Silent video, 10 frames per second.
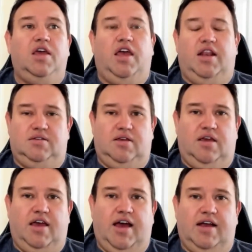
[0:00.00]
and
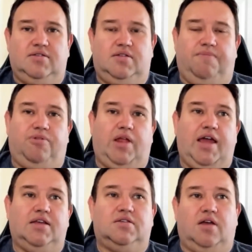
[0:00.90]
has the
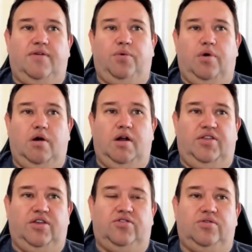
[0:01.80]
planning software and
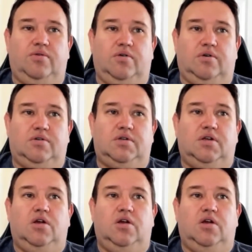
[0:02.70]
the tools,